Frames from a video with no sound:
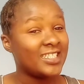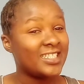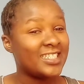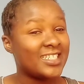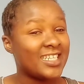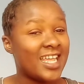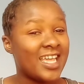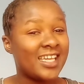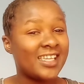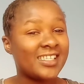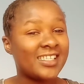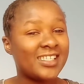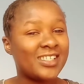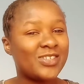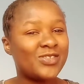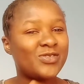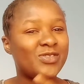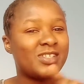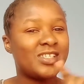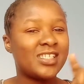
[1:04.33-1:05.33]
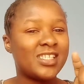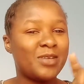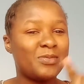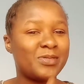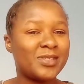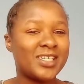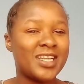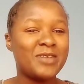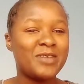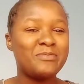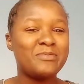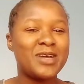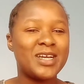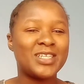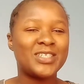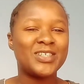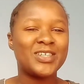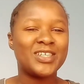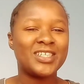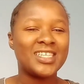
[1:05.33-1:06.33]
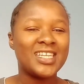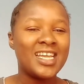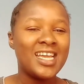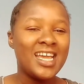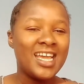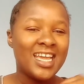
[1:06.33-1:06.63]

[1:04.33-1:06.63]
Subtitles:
next to the subscribe button.